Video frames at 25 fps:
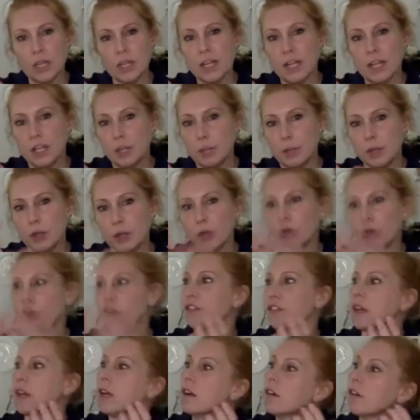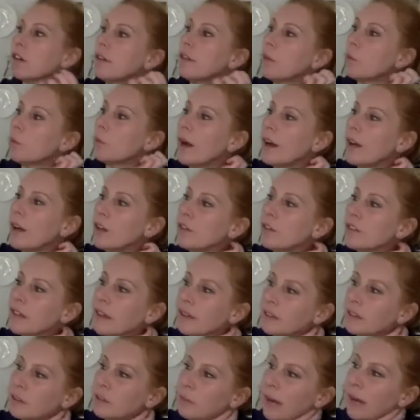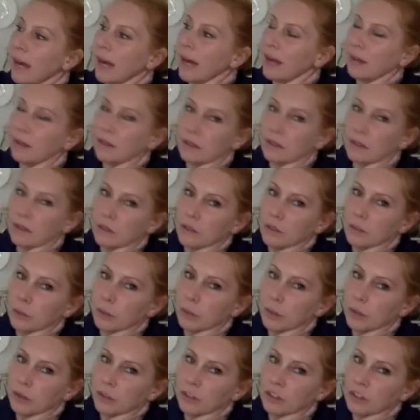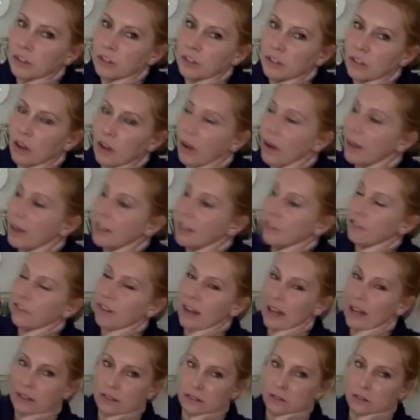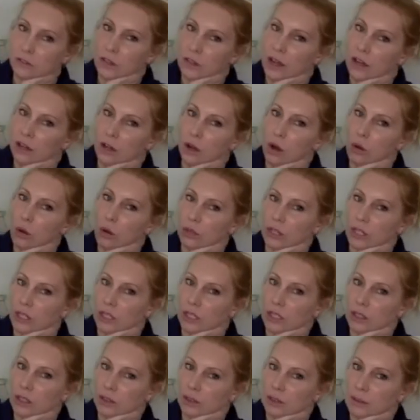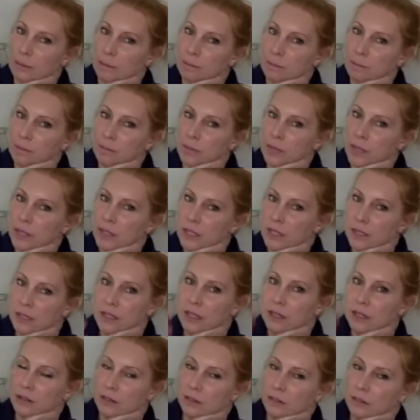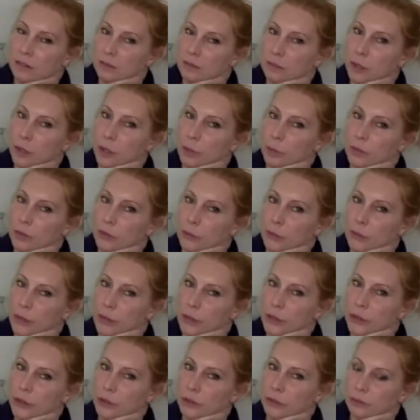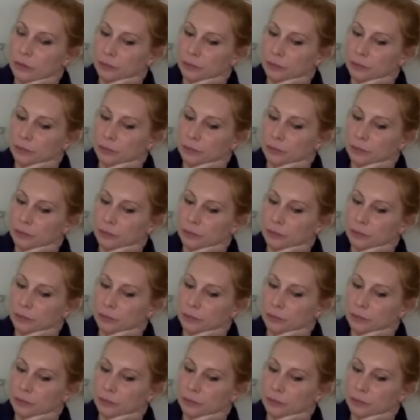You put it on your finger, and where you've sanded back, you could put just tiny flecks of that gold in, and then it pops through.